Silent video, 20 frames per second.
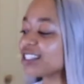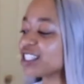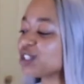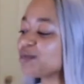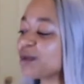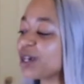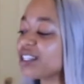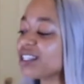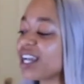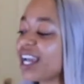to
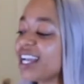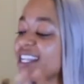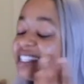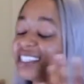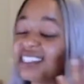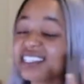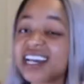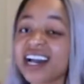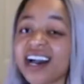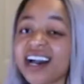spend a
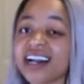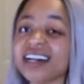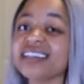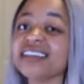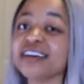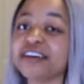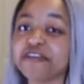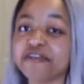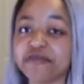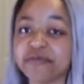ton
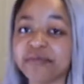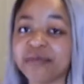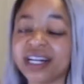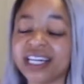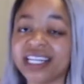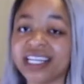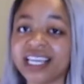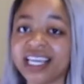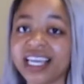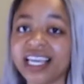of
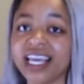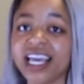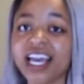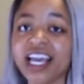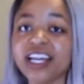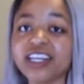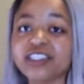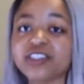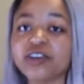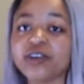money
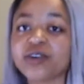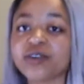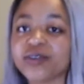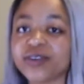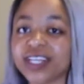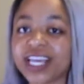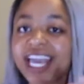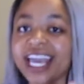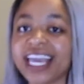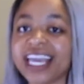to
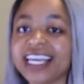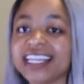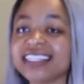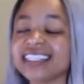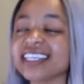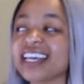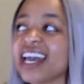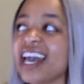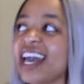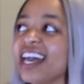
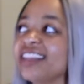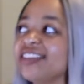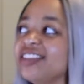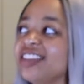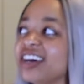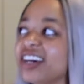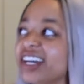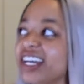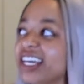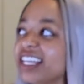create
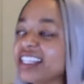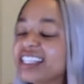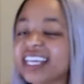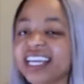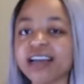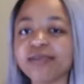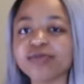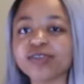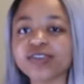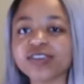the
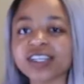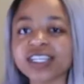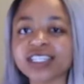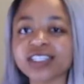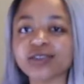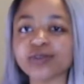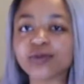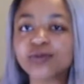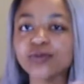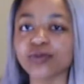
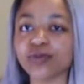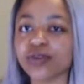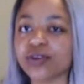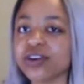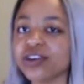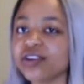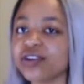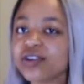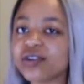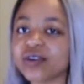glamorous
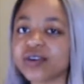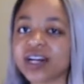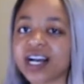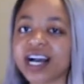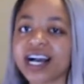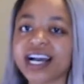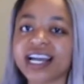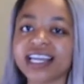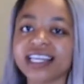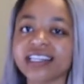royal
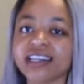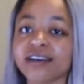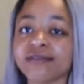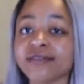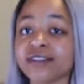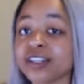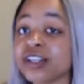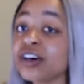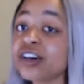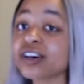kind
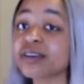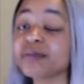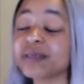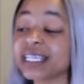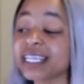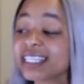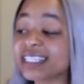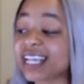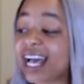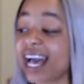of look,
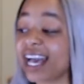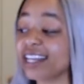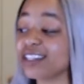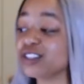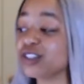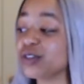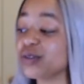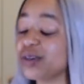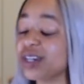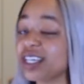because I
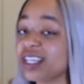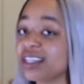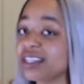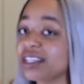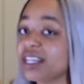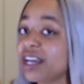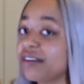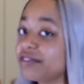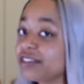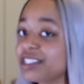do it
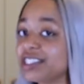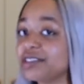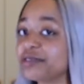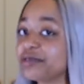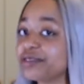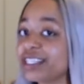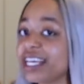every single